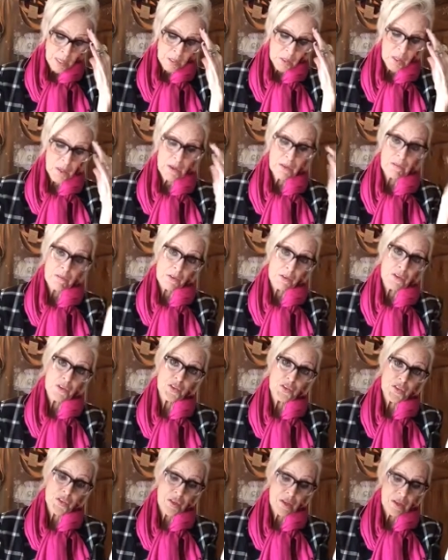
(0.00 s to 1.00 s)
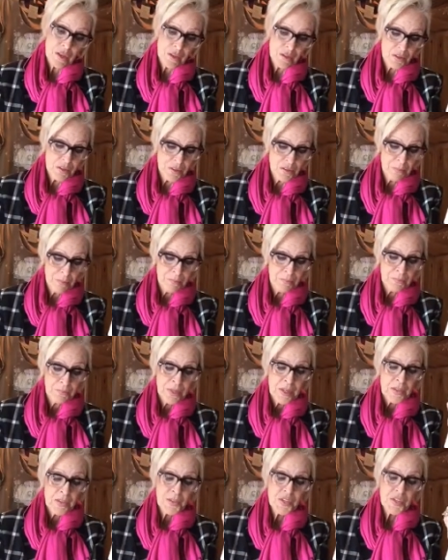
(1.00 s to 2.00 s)
Look at verse 6.
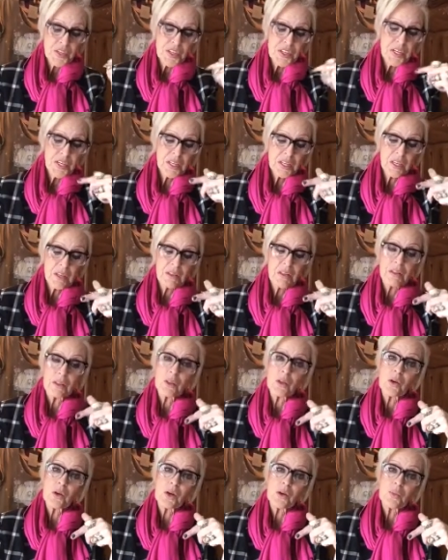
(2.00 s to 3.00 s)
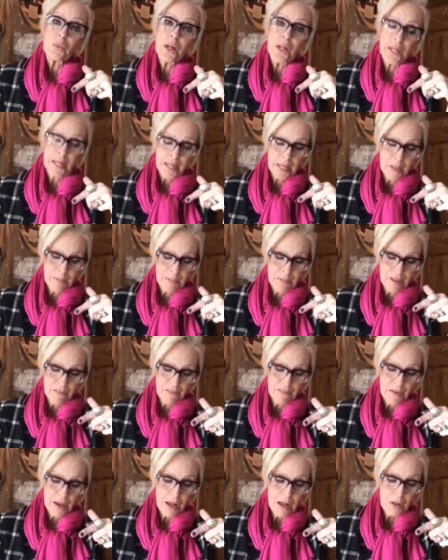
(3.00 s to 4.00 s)
Seek ye the Lord while he can be
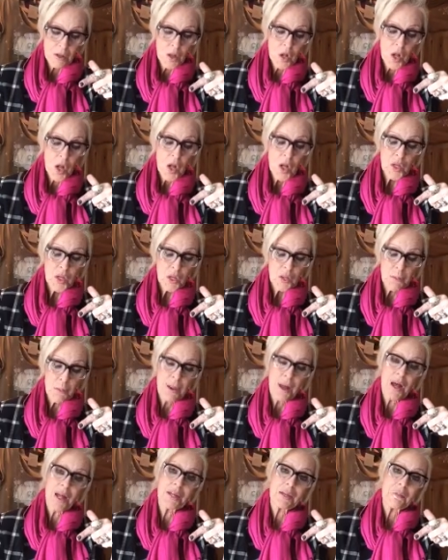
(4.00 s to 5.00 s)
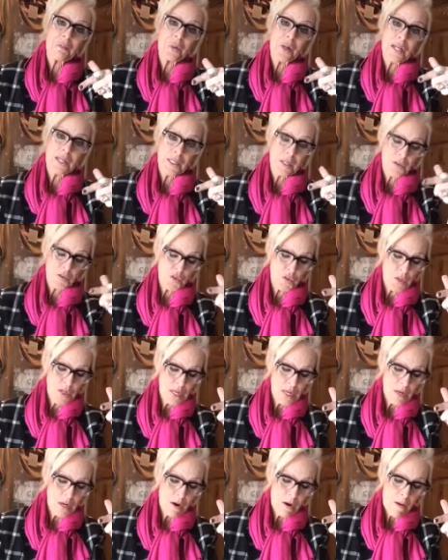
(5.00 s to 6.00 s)
found, call ye upon him while he's
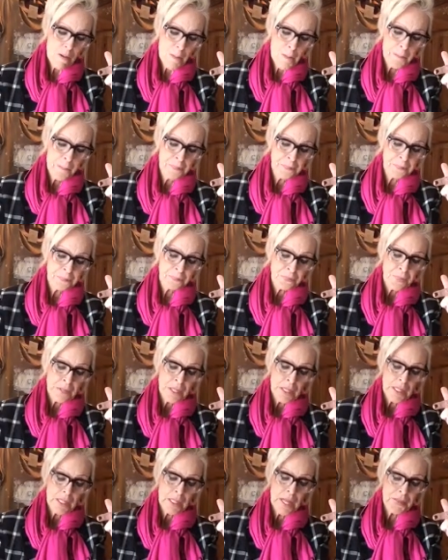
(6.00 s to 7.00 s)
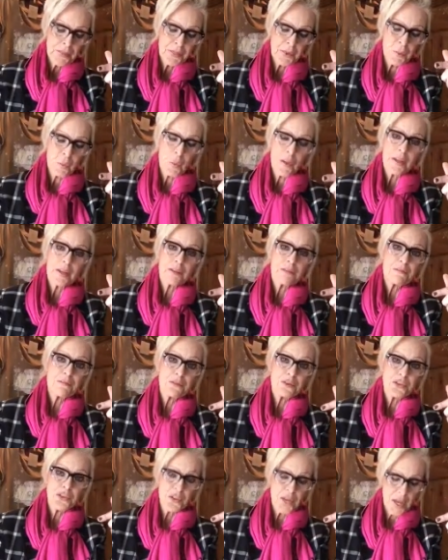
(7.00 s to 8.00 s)
near. Let the wicked
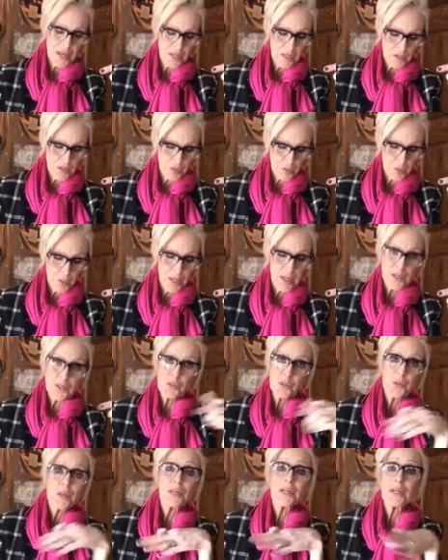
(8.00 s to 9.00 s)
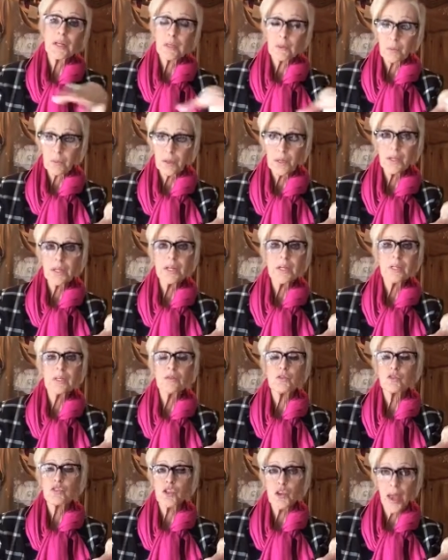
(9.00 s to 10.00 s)
forsake his ways. We're gonna we're gonna
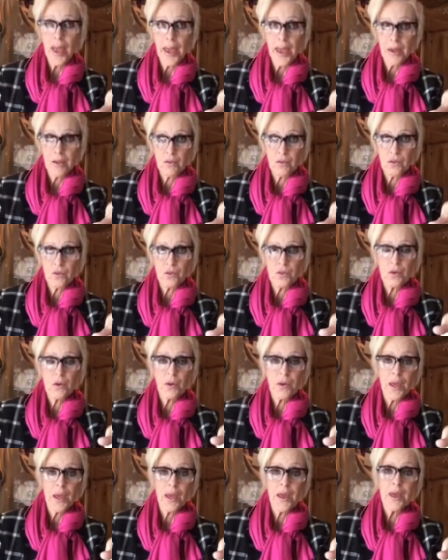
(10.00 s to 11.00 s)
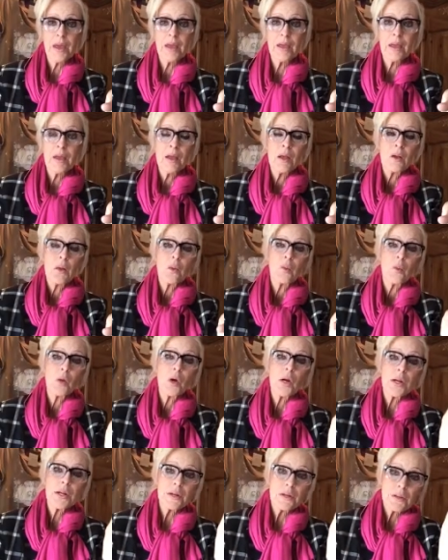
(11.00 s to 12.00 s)
change, okay?
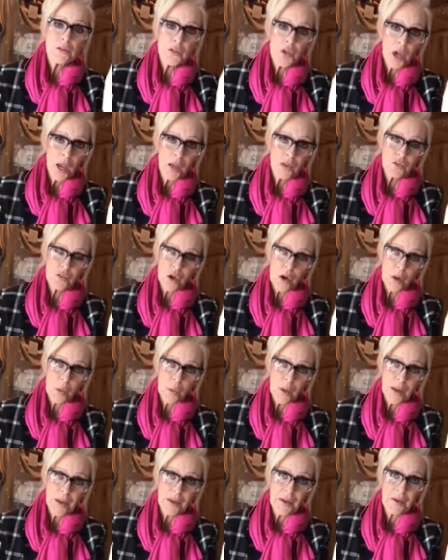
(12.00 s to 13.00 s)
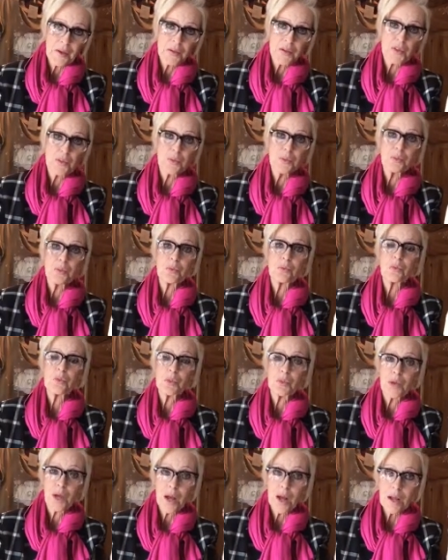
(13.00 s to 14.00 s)
We're gonna change our ways to,
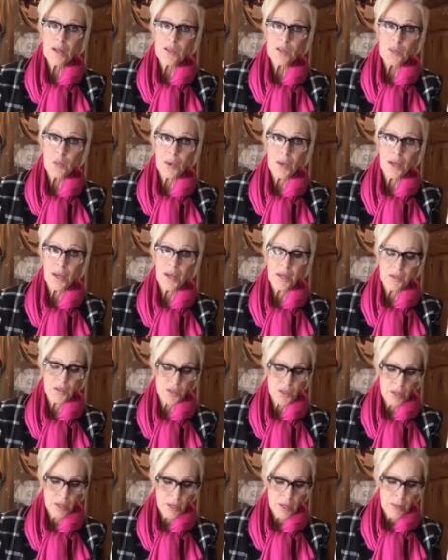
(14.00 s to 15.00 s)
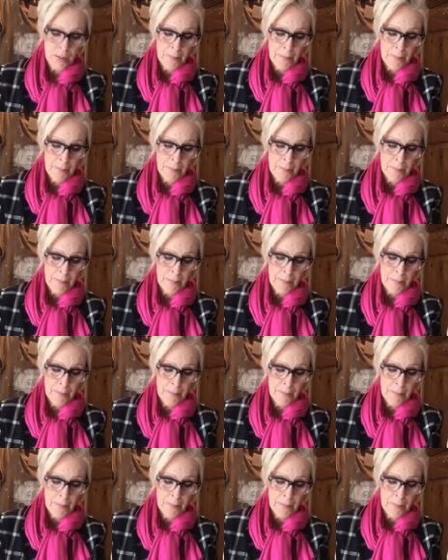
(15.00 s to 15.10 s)
to God's ways.